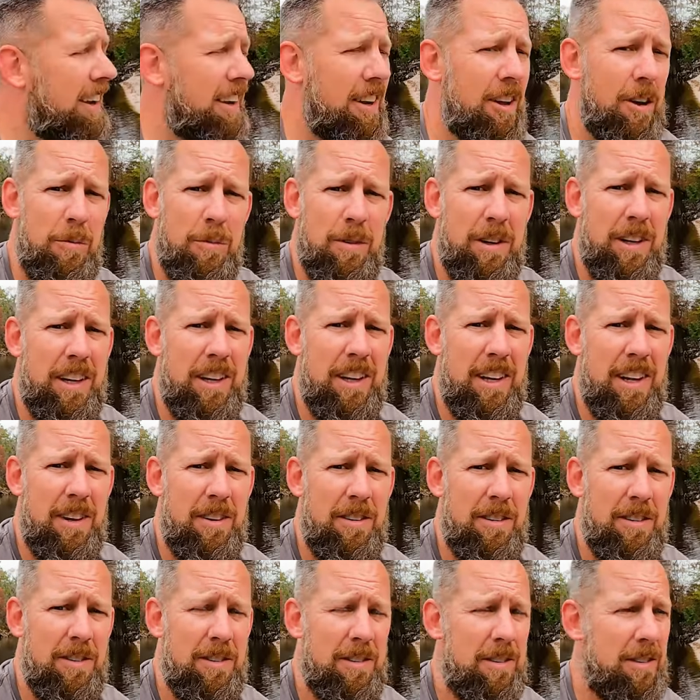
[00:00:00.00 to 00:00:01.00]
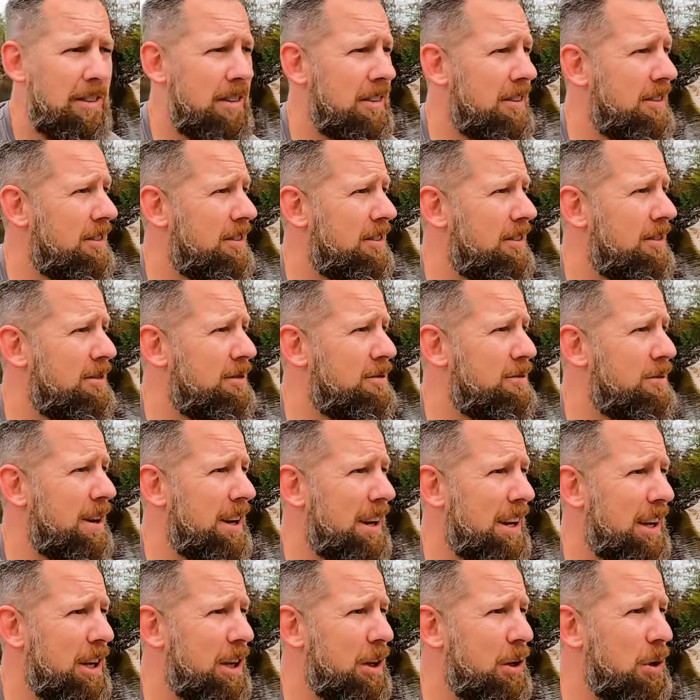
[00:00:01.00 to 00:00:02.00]
Now I'm gonna get out and
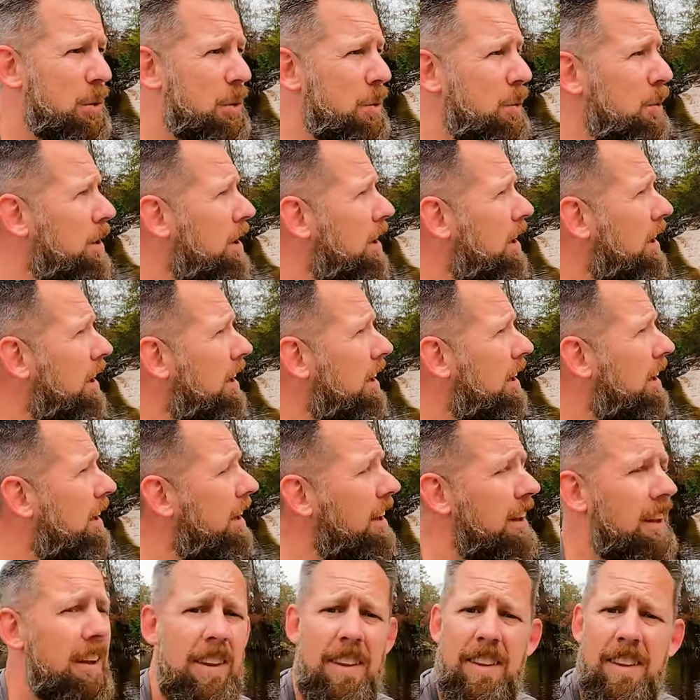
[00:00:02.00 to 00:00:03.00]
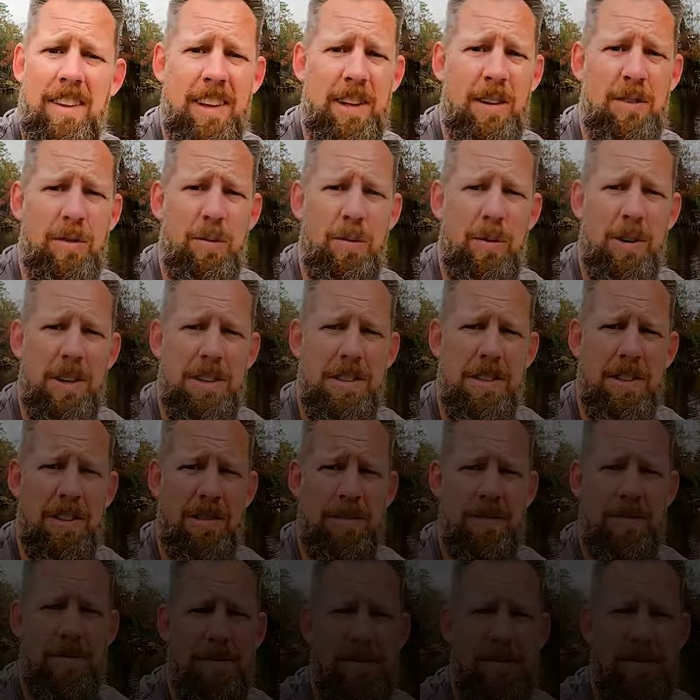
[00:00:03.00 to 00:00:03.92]
drag a canoe. Thanks for watching.